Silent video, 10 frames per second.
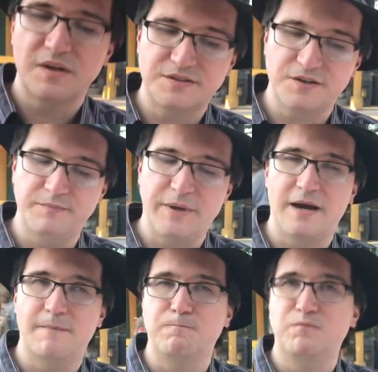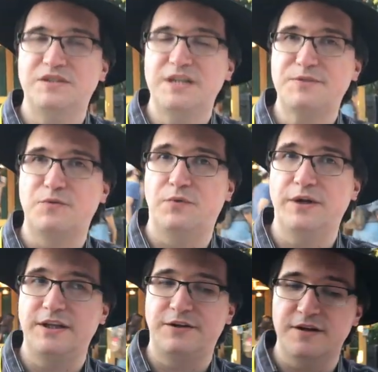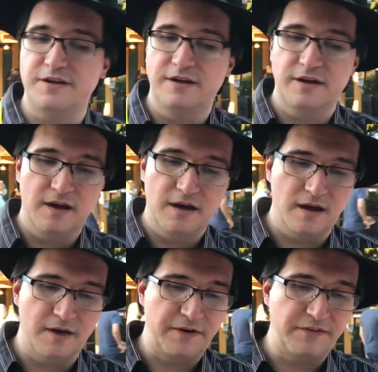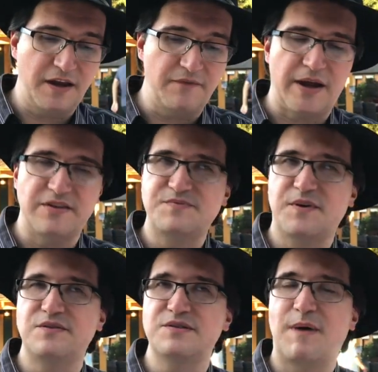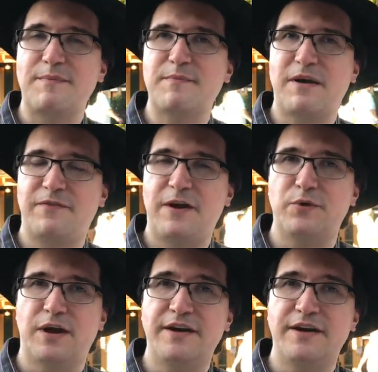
So yeah, the chips are really good. Uh, of everything I've had this far, this might be my favorite.